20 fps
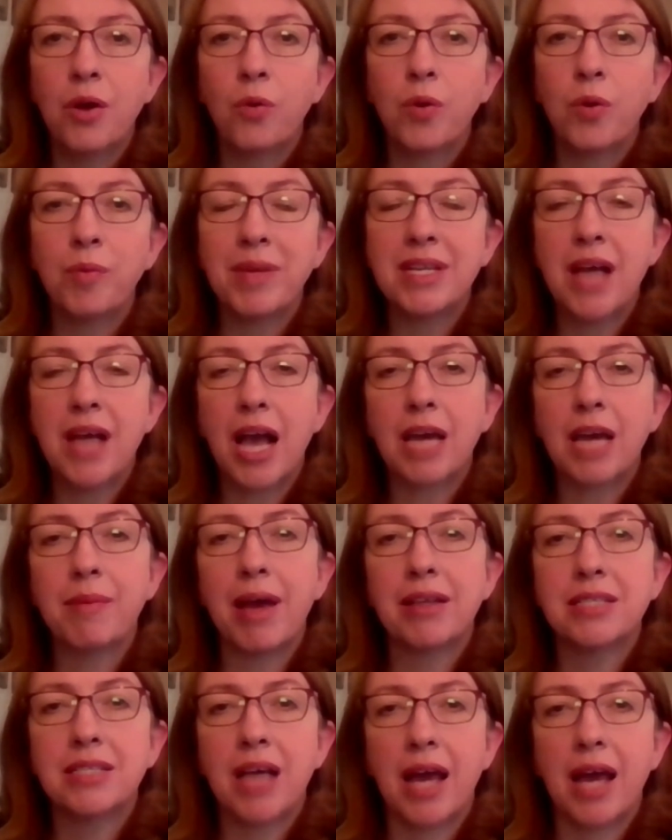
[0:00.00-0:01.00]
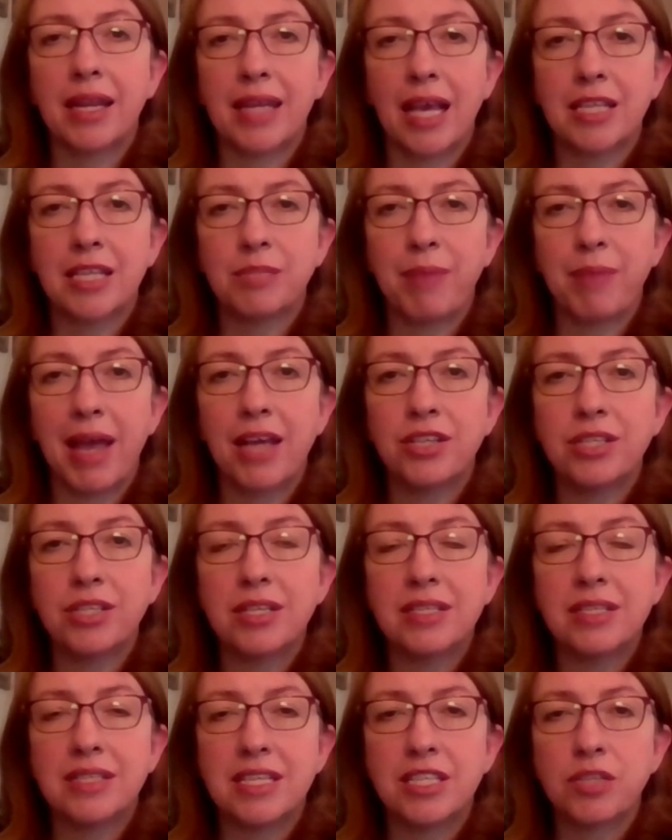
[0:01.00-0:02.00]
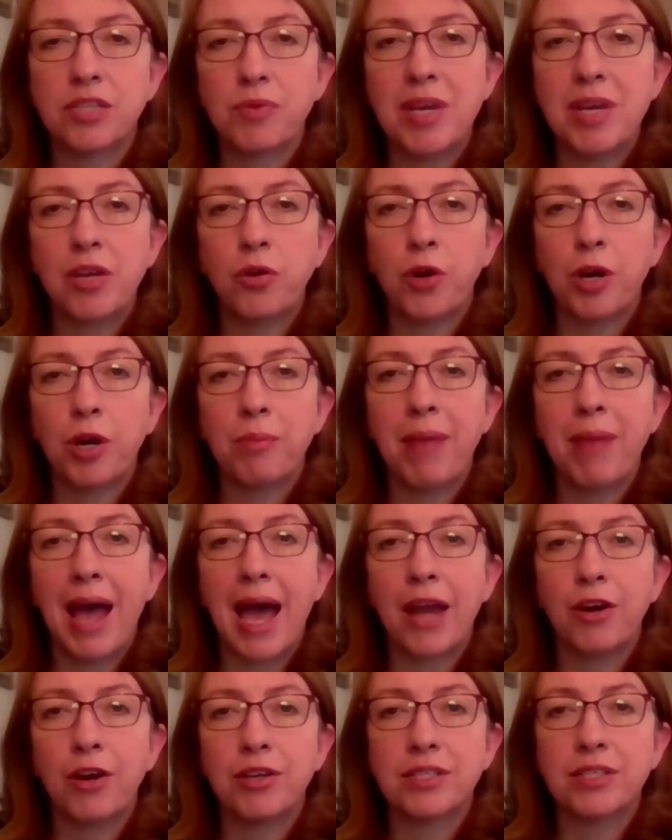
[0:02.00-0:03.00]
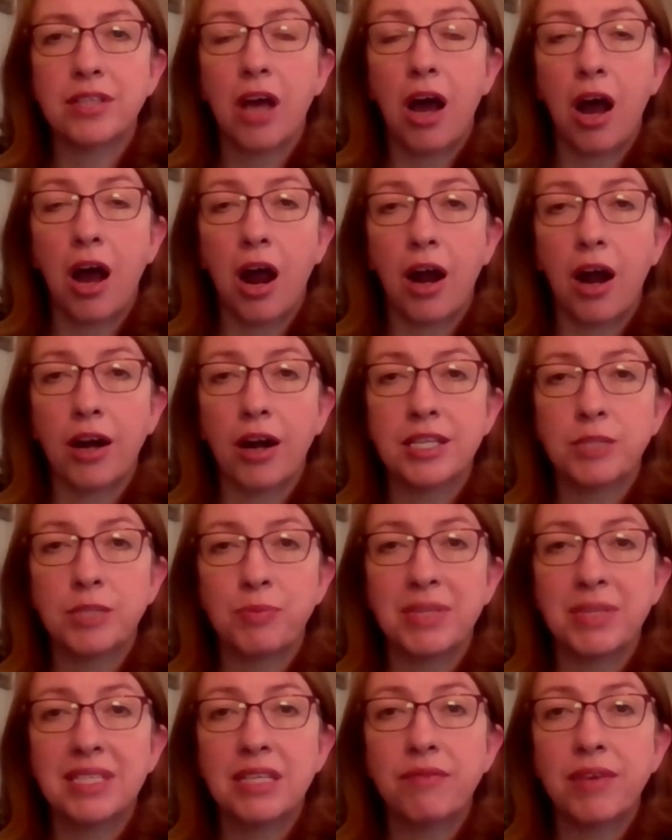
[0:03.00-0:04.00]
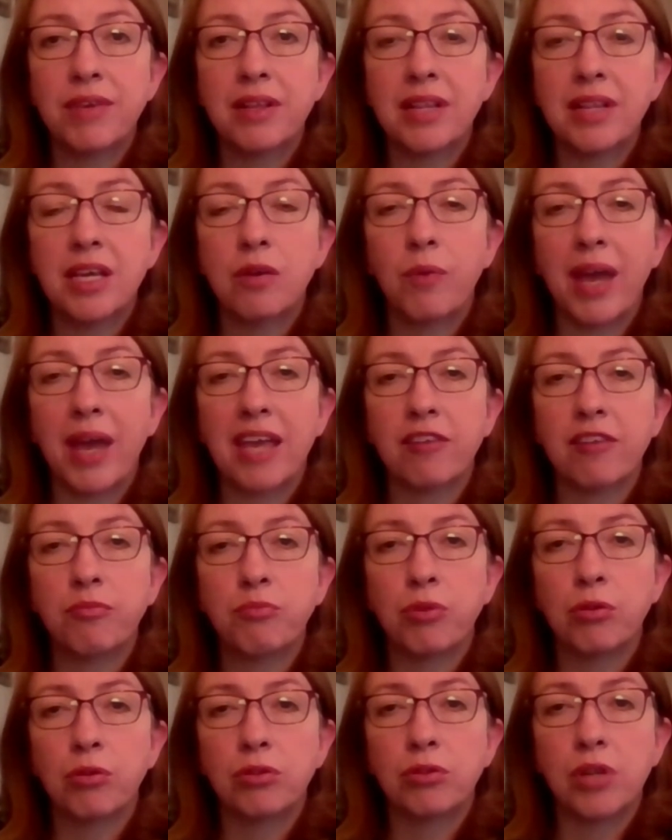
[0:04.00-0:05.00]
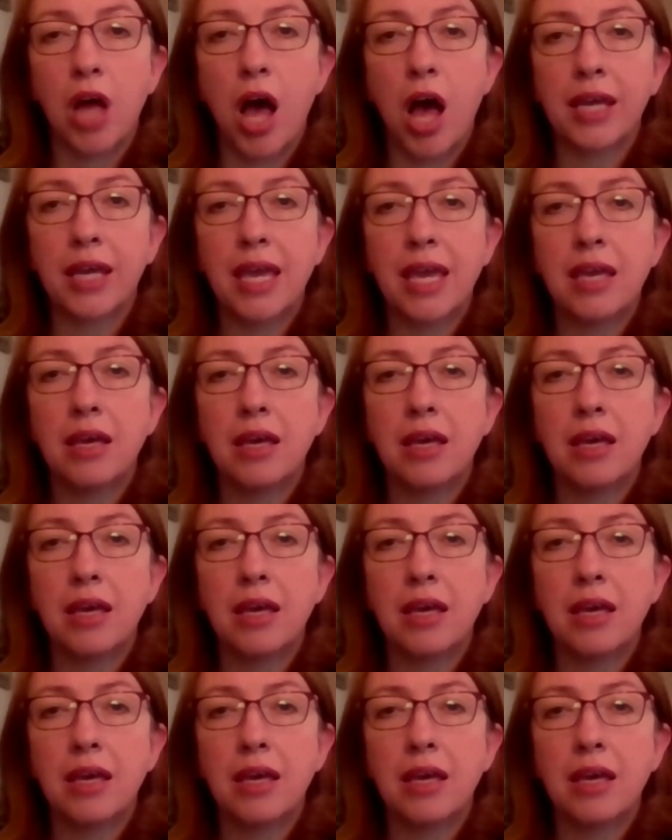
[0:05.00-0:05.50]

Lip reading: When we talk about tonic expansions, these 3-chord patterns are specifically a way of prolonging